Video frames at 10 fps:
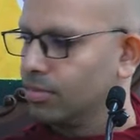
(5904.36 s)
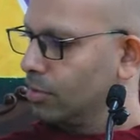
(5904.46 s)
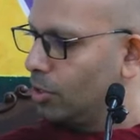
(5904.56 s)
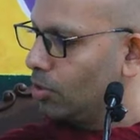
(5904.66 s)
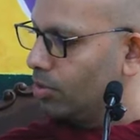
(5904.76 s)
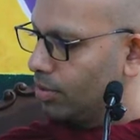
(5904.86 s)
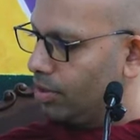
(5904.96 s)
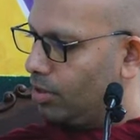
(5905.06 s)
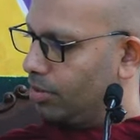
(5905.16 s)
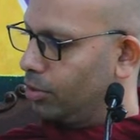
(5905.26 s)
So,
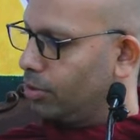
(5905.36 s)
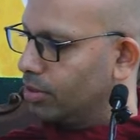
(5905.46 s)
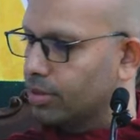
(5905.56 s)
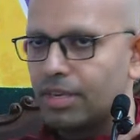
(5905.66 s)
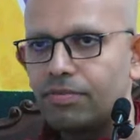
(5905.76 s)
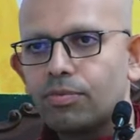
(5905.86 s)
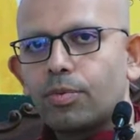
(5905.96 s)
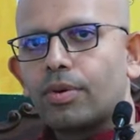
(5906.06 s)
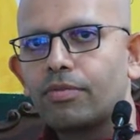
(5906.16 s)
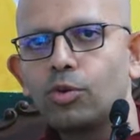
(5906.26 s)
you know, you could, if,
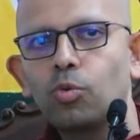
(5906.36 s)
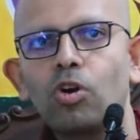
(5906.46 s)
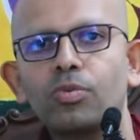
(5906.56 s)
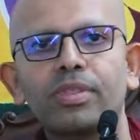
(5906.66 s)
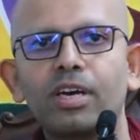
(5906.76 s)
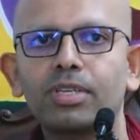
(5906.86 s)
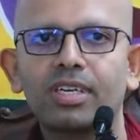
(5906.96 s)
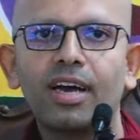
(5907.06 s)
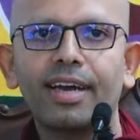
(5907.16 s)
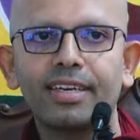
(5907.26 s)
if you walked without a
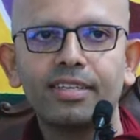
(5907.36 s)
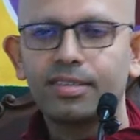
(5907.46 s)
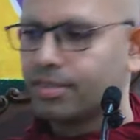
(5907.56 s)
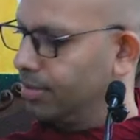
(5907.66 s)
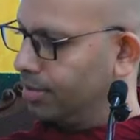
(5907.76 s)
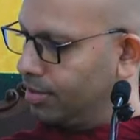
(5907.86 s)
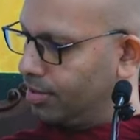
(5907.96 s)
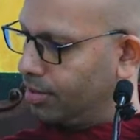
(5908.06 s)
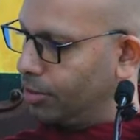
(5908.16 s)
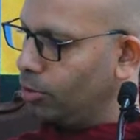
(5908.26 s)
guide,
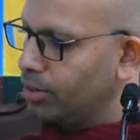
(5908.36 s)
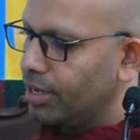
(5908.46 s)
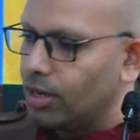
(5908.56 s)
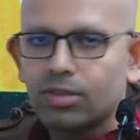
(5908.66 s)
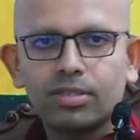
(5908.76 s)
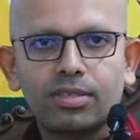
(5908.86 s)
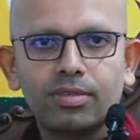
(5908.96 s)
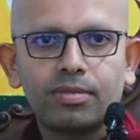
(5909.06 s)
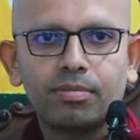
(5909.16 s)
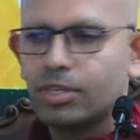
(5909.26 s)
you could get
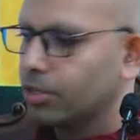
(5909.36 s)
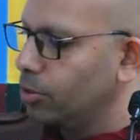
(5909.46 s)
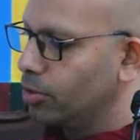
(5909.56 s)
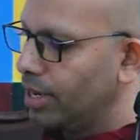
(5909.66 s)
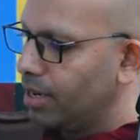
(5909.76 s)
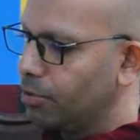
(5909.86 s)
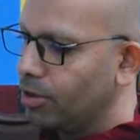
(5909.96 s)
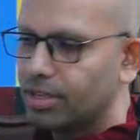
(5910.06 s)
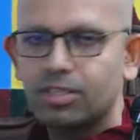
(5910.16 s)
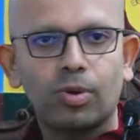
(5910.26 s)
lost because you could end up
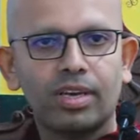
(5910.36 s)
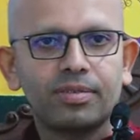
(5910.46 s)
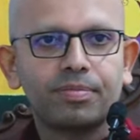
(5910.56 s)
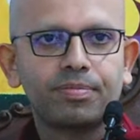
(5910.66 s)
going this way.